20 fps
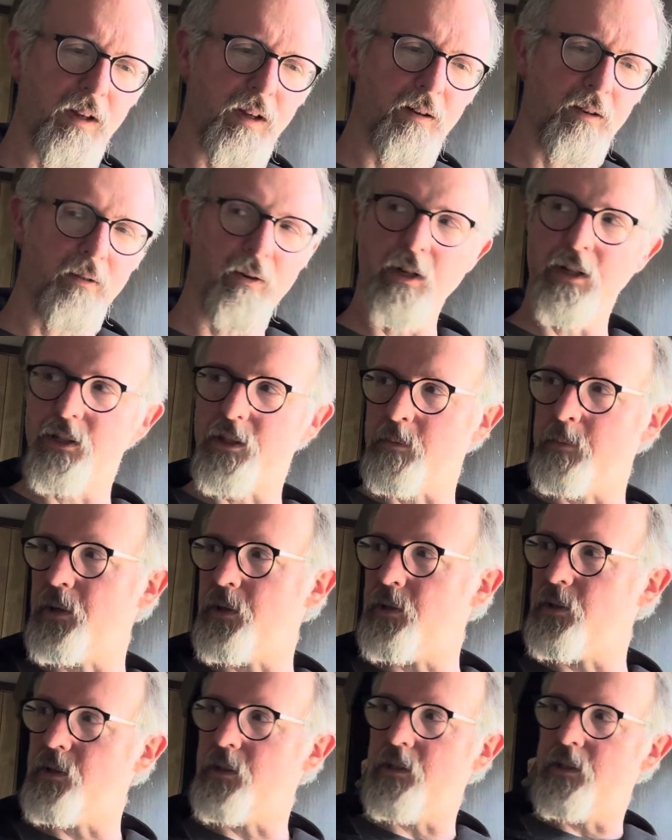Whereas the
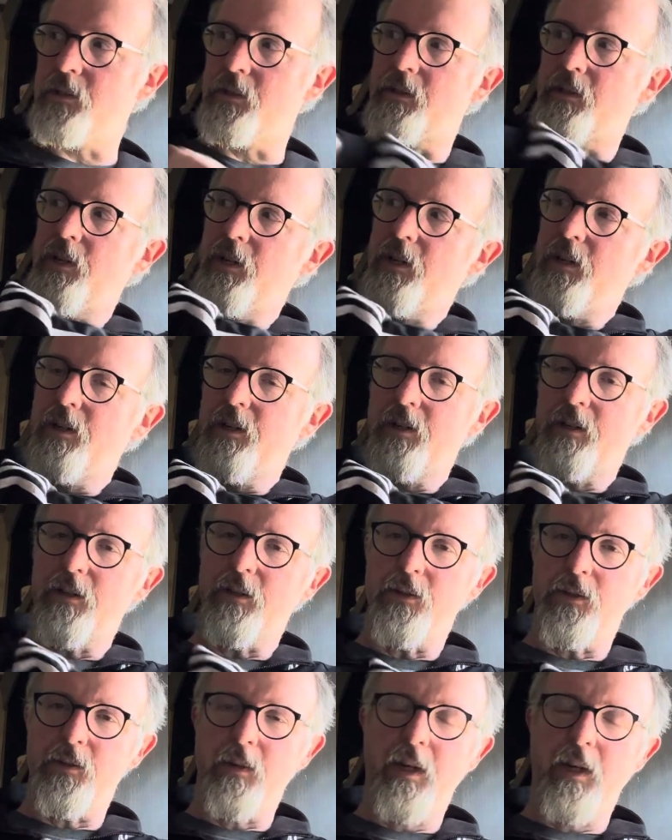pole
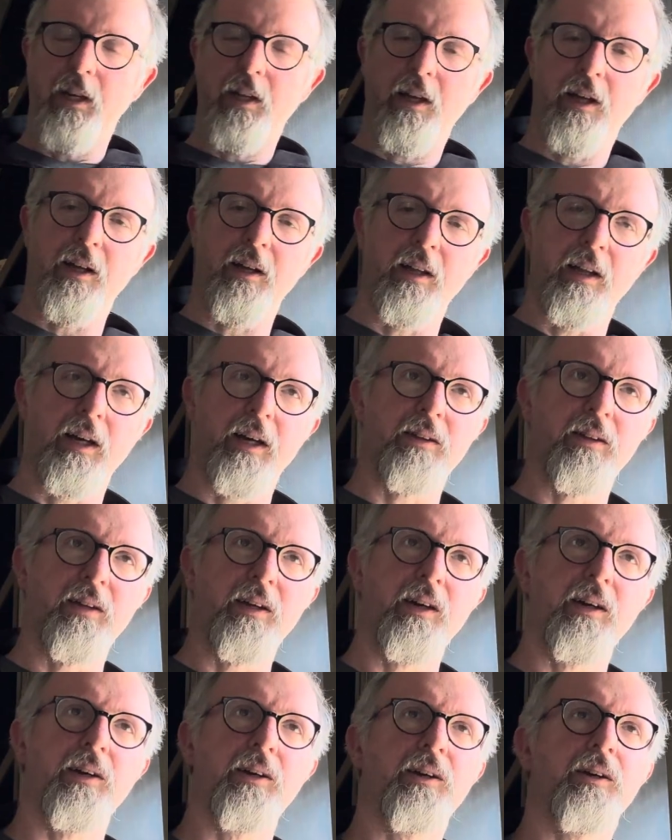goes way the hell out
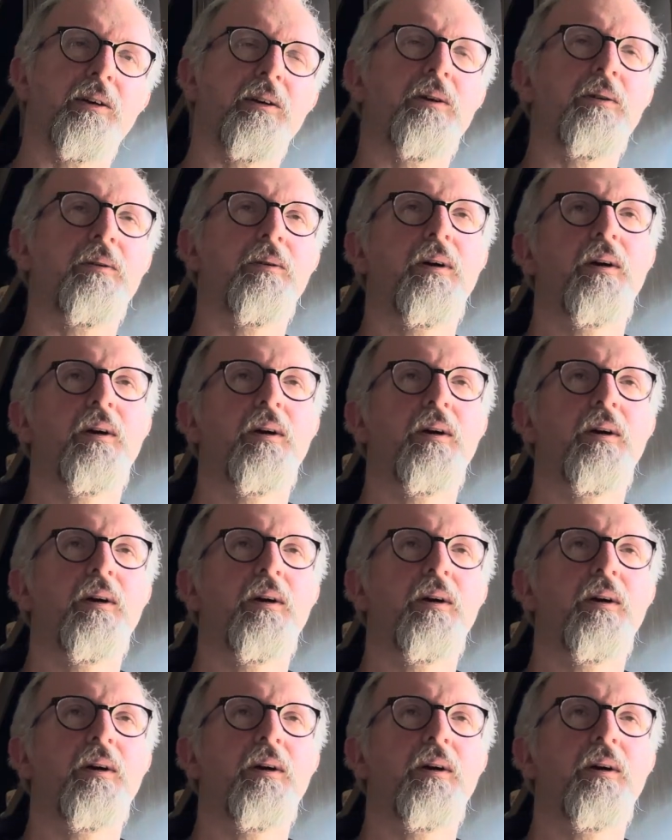there, you know.